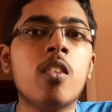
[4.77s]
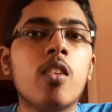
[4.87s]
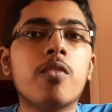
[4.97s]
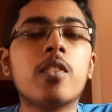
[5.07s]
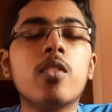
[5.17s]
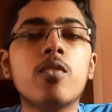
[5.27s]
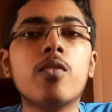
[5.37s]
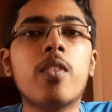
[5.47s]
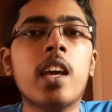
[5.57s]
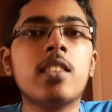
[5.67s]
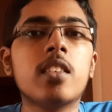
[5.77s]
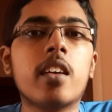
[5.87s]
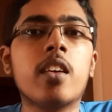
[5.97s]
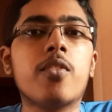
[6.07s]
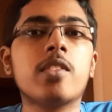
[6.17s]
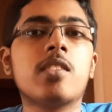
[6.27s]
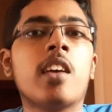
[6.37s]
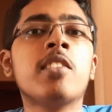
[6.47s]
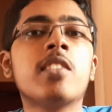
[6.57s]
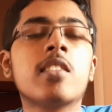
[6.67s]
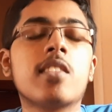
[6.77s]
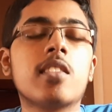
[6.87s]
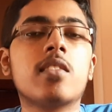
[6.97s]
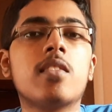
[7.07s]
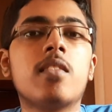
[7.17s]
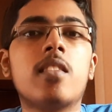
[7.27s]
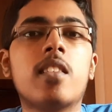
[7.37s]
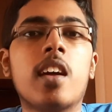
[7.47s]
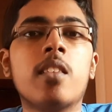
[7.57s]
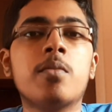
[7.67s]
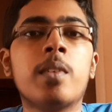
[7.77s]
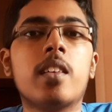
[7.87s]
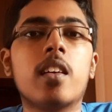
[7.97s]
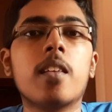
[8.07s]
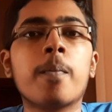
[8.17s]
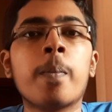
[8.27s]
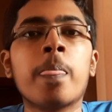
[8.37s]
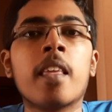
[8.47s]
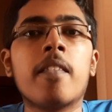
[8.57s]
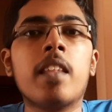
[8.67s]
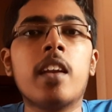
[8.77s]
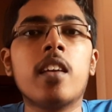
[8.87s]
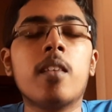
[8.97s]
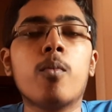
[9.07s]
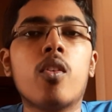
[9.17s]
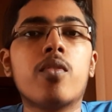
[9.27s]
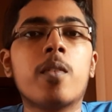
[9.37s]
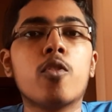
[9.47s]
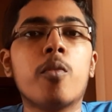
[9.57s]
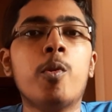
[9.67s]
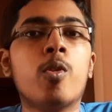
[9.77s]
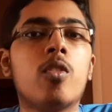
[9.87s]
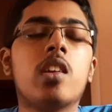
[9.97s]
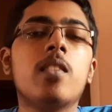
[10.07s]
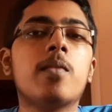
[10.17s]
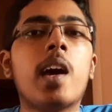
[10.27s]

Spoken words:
of the new Flysky FS-iSix transmitter that I bought from Robu.in.